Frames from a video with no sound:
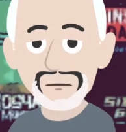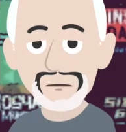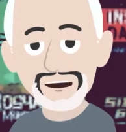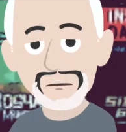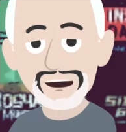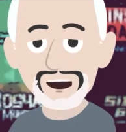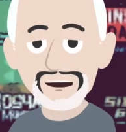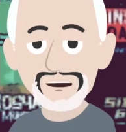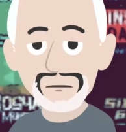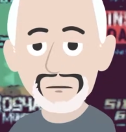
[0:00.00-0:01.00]
have clear
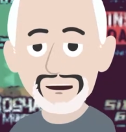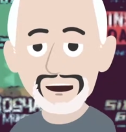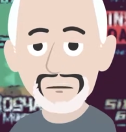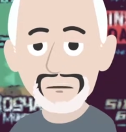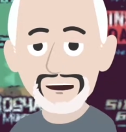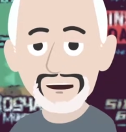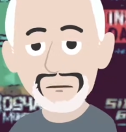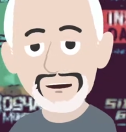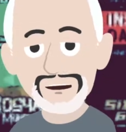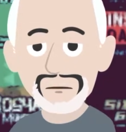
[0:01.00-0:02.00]
desk
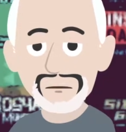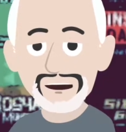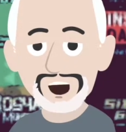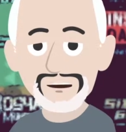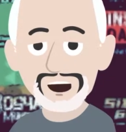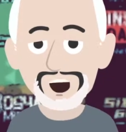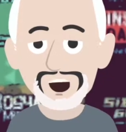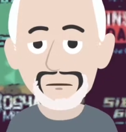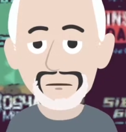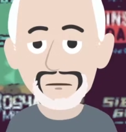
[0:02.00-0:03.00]
policy, lock your
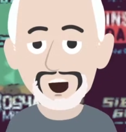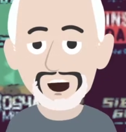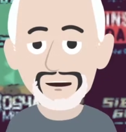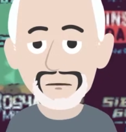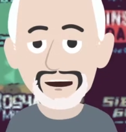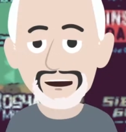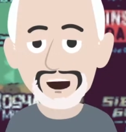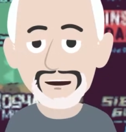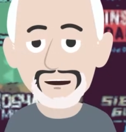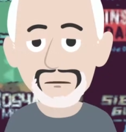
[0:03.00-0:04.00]

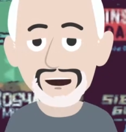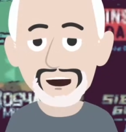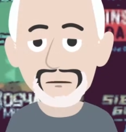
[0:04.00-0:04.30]
confidential stuff,